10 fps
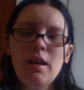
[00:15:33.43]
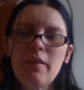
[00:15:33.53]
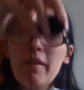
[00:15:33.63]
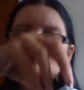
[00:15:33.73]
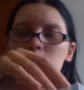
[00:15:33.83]

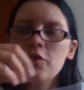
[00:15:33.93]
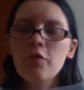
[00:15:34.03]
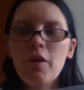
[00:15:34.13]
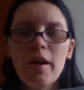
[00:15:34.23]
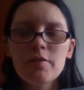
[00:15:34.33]
This was
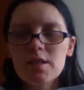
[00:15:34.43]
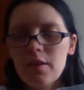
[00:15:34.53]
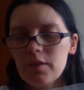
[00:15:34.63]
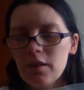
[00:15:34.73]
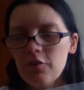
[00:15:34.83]

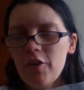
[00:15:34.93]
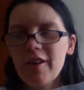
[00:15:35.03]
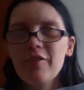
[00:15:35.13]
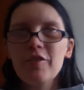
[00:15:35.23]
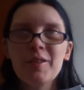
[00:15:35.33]
$5.75
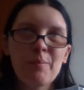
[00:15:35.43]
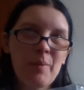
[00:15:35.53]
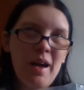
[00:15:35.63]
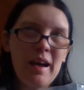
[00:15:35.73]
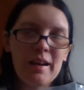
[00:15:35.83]
for the
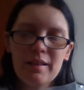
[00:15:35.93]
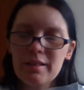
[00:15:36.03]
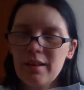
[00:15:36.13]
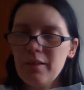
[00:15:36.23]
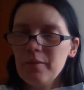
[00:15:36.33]
bag.
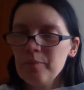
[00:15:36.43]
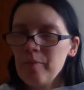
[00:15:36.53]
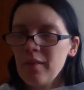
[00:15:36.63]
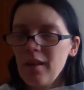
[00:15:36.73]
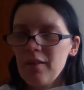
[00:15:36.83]
Now,
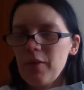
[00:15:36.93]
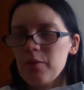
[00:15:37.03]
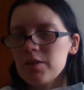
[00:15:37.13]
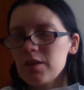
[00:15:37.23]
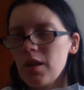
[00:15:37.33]
if I
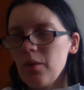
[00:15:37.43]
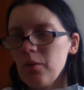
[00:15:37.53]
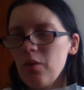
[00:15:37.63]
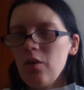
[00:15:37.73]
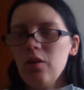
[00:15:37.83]
was to go
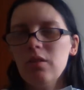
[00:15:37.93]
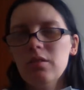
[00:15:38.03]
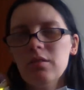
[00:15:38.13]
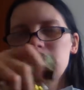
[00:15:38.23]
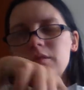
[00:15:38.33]

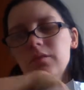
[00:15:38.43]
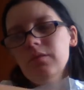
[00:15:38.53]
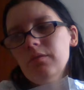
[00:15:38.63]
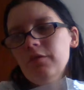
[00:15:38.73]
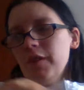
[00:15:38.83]
on
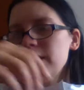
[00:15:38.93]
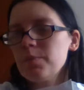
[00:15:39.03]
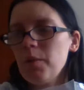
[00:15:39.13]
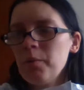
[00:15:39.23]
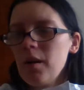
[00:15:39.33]

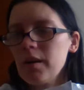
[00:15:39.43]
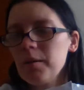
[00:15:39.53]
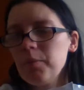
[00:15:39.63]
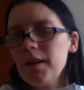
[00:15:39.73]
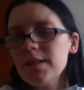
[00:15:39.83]
Facebook
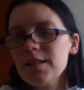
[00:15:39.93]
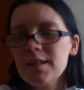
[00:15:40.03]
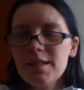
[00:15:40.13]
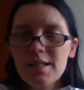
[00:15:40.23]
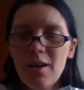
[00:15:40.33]
Marketplace
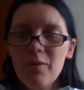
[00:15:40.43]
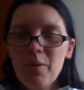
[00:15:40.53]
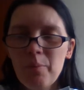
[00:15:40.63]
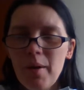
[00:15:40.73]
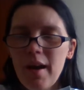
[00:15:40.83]
and sell the
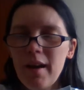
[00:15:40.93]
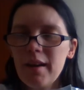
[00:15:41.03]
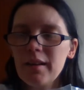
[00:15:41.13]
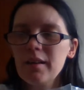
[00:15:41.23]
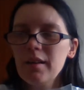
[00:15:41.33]

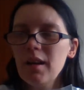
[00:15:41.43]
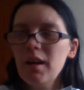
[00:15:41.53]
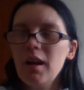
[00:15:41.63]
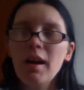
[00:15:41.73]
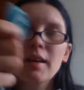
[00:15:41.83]
bag,
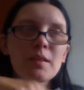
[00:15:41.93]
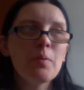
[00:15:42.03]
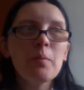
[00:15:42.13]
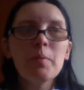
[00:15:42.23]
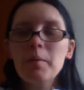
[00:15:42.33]
I could
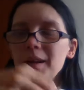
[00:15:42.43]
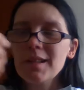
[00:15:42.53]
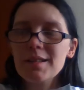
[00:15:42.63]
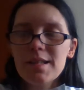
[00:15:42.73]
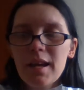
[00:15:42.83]
probably make
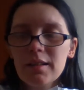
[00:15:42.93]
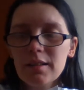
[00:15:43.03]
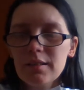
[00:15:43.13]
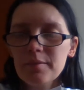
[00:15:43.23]
a tenner.